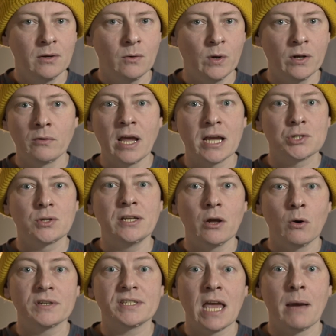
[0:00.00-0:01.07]
We don't actually know
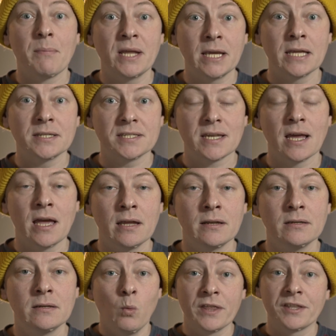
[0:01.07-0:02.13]
what's happening inside.
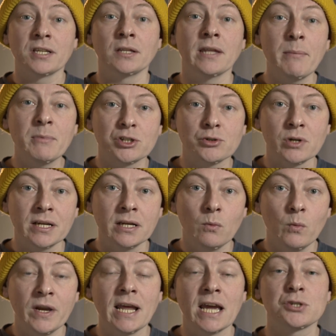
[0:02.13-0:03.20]
With telemetry,
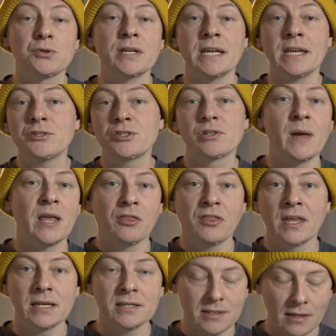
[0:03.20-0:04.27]
we can actually instrument
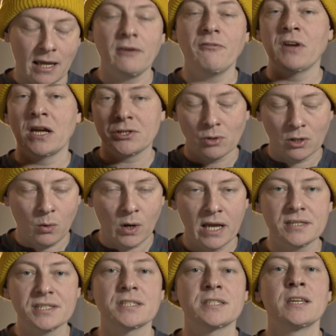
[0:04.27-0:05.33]
things like fetch
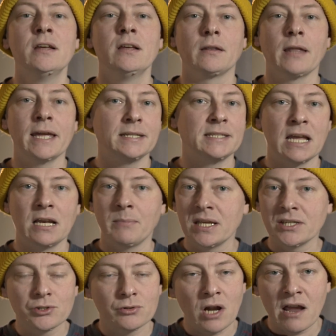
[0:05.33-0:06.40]
requests, like
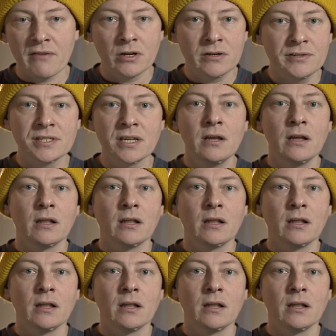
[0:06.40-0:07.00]
database drivers,